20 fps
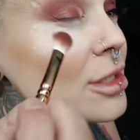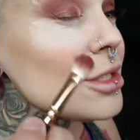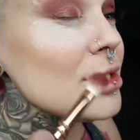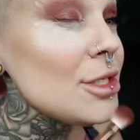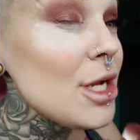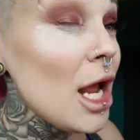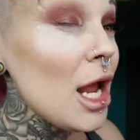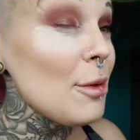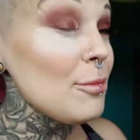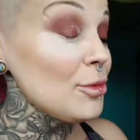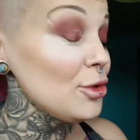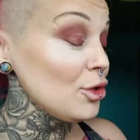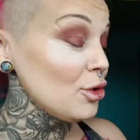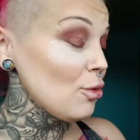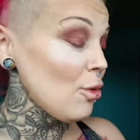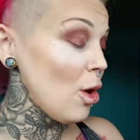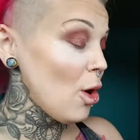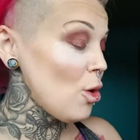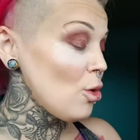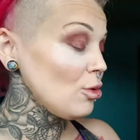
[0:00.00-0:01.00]
Damn
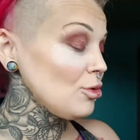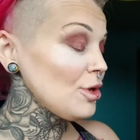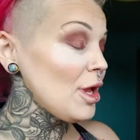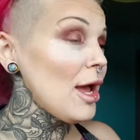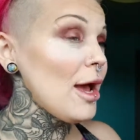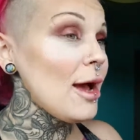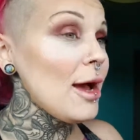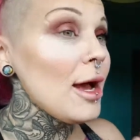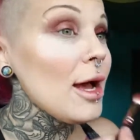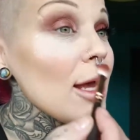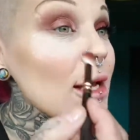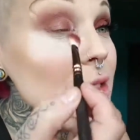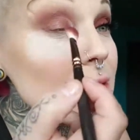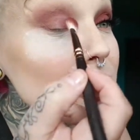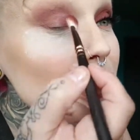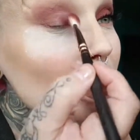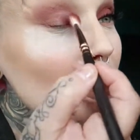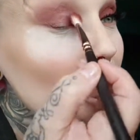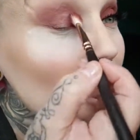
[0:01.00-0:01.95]
you, old eyes.